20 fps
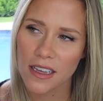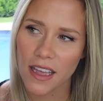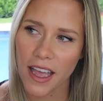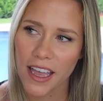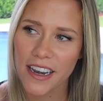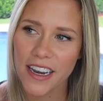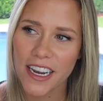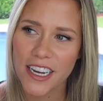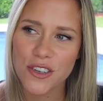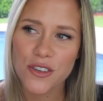
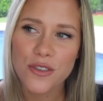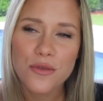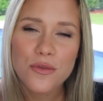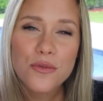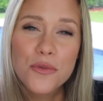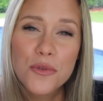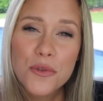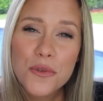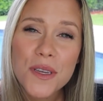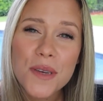And I
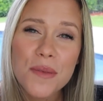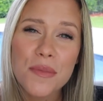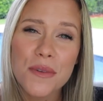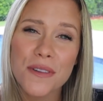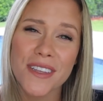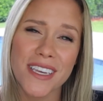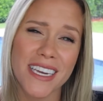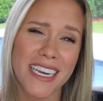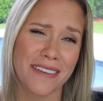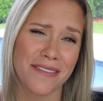truly
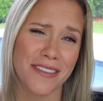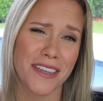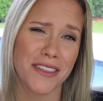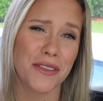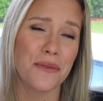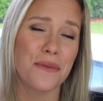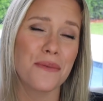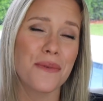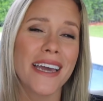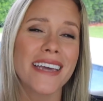believe that
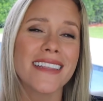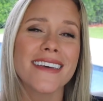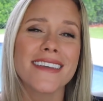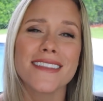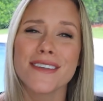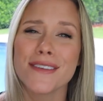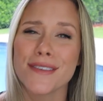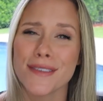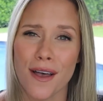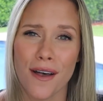the way that
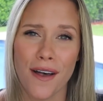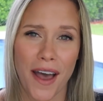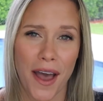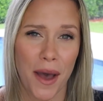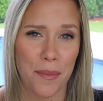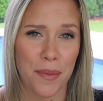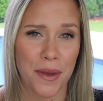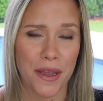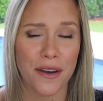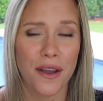this all
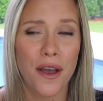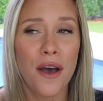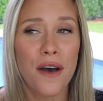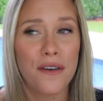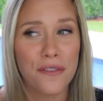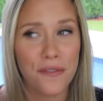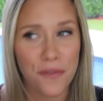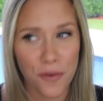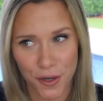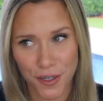happened
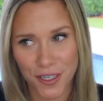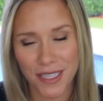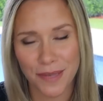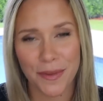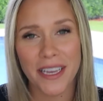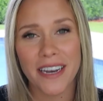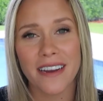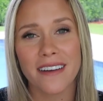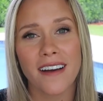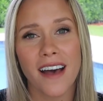forced
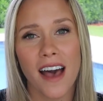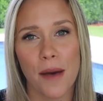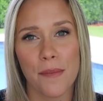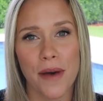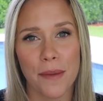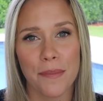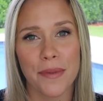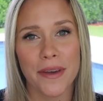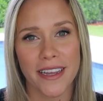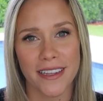me to come
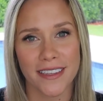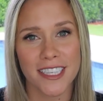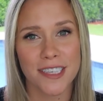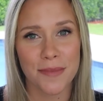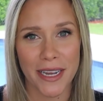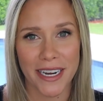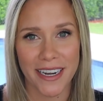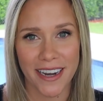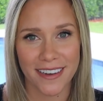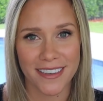up against
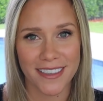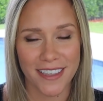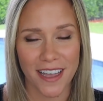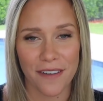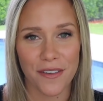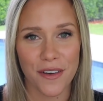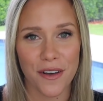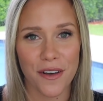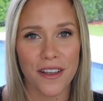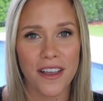my next
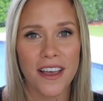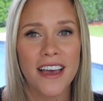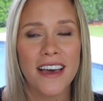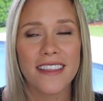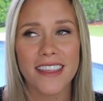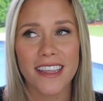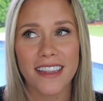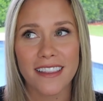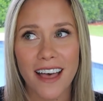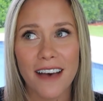level,
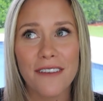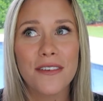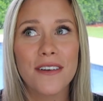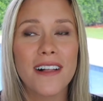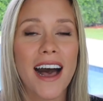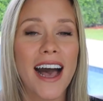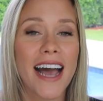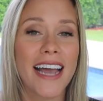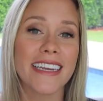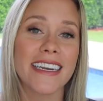the
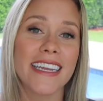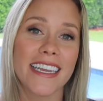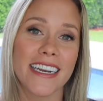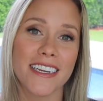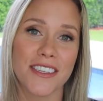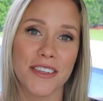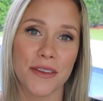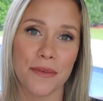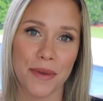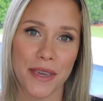level I
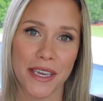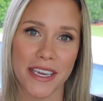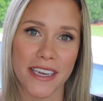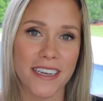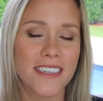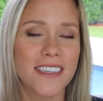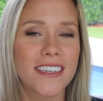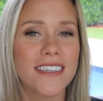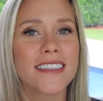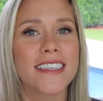needed to
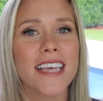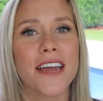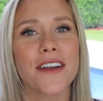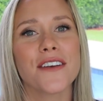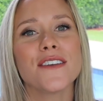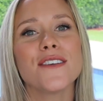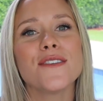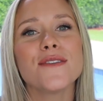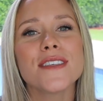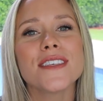be to set
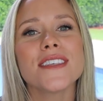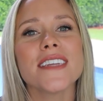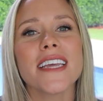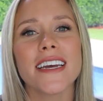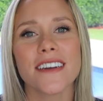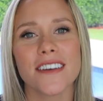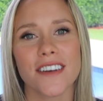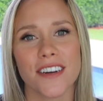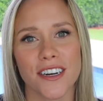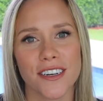new
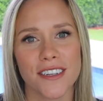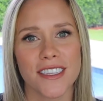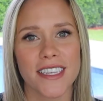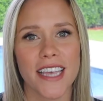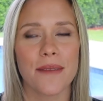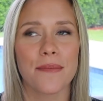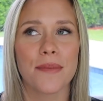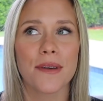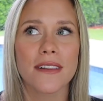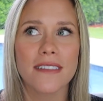standards
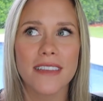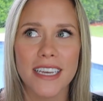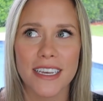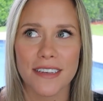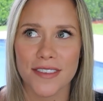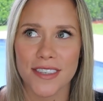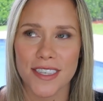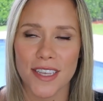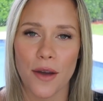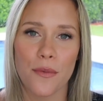and
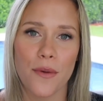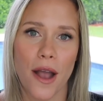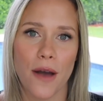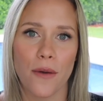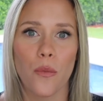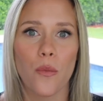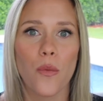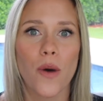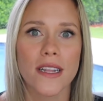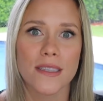beliefs
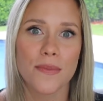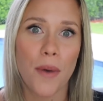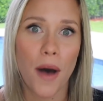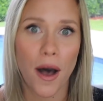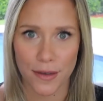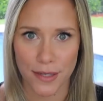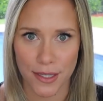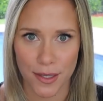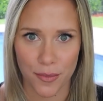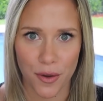around what's
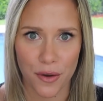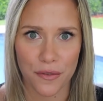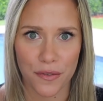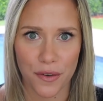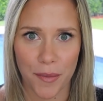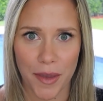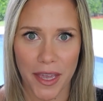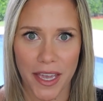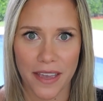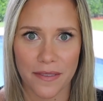possible
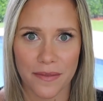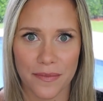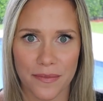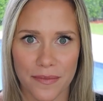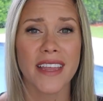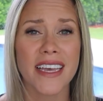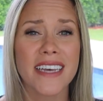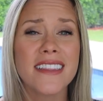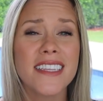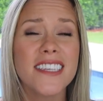for me.
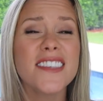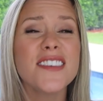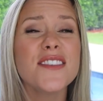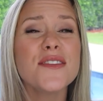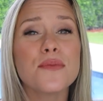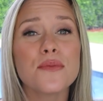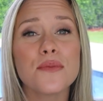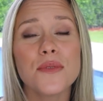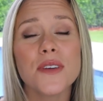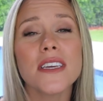And this
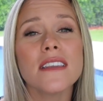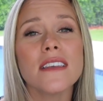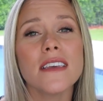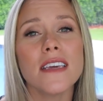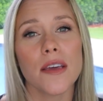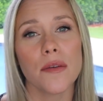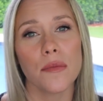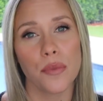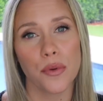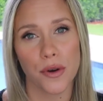is
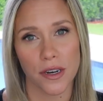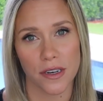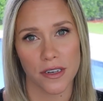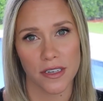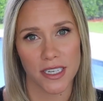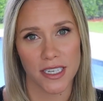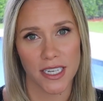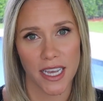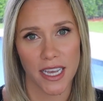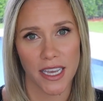really important
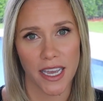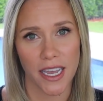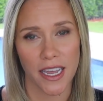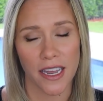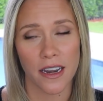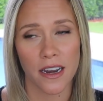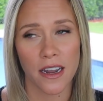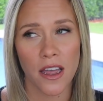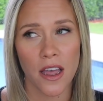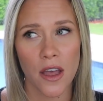to take
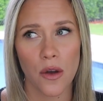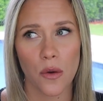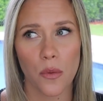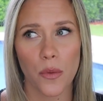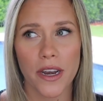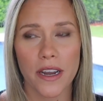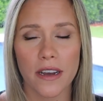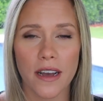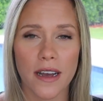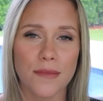in
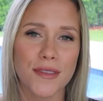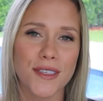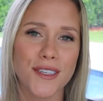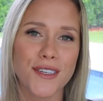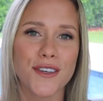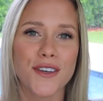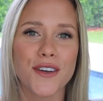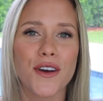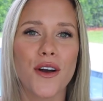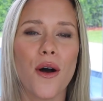when it comes
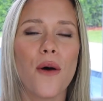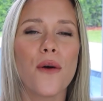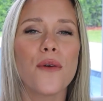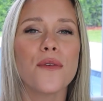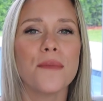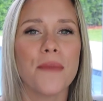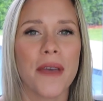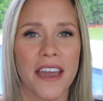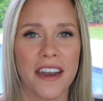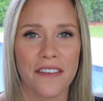to your
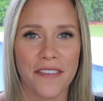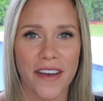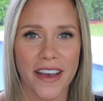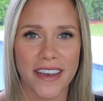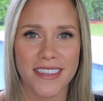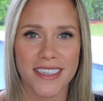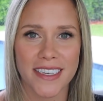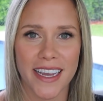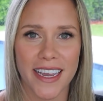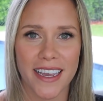own
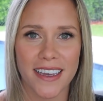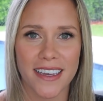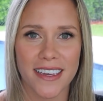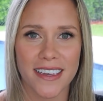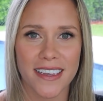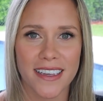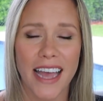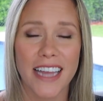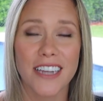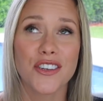manifesting
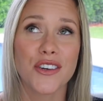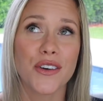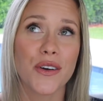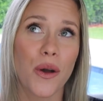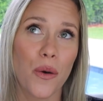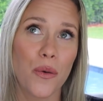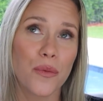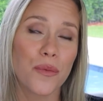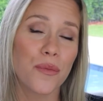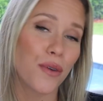and your
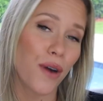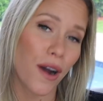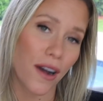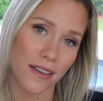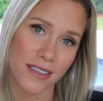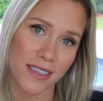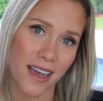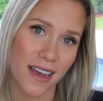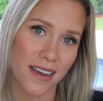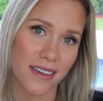own
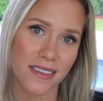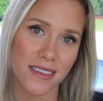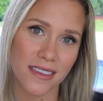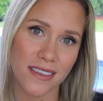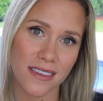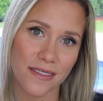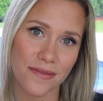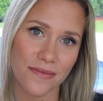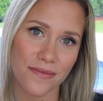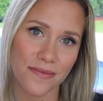
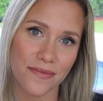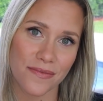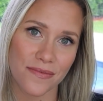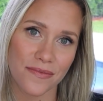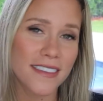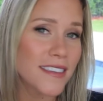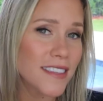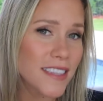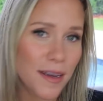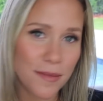process.
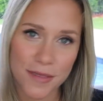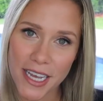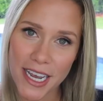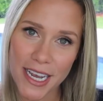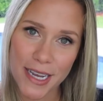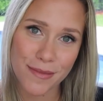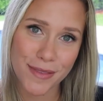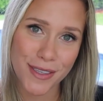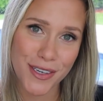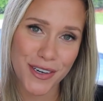
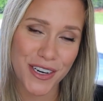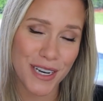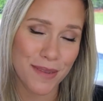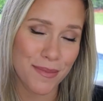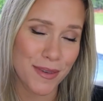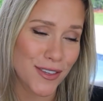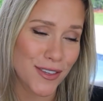Sometimes you're going to be